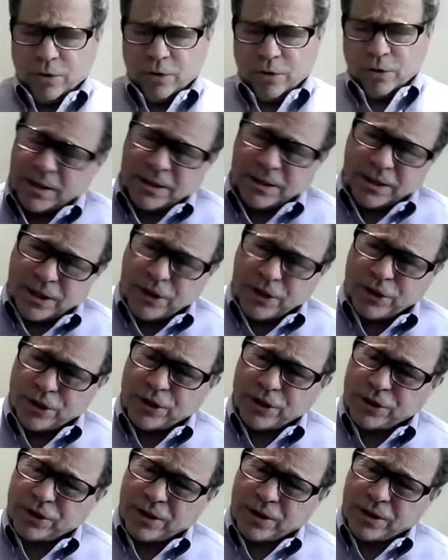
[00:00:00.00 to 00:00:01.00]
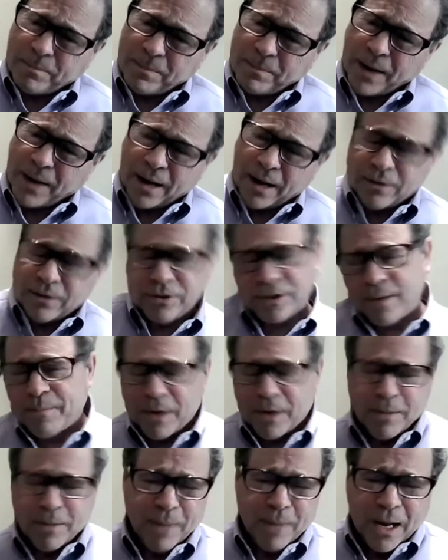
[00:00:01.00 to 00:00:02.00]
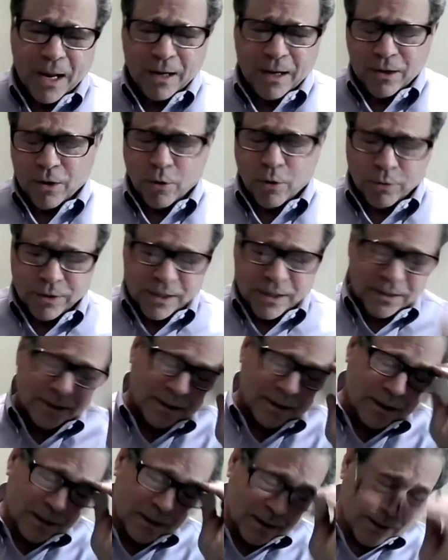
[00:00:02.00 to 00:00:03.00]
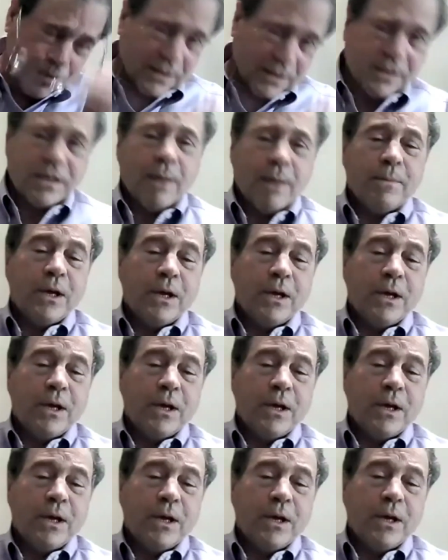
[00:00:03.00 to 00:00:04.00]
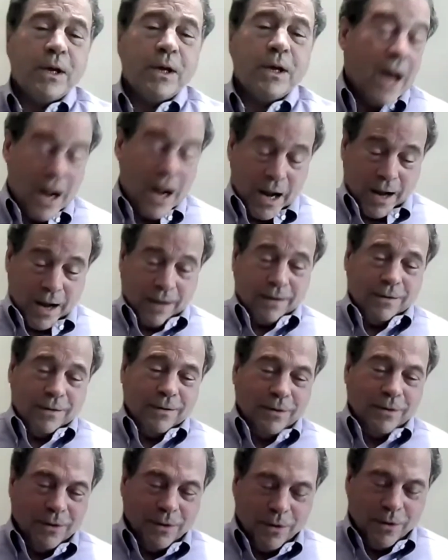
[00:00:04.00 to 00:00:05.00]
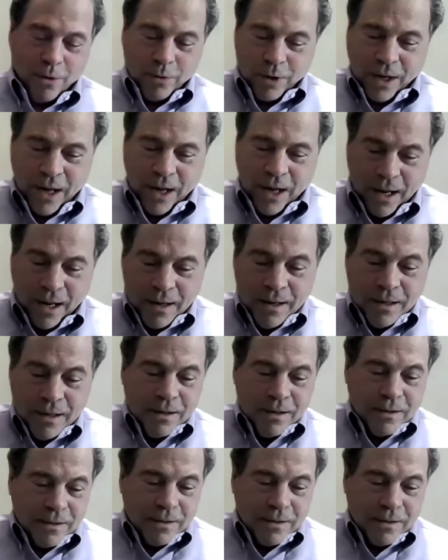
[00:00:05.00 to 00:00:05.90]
I want to teach you something now. Some of you may know this, some of you may not. Okay.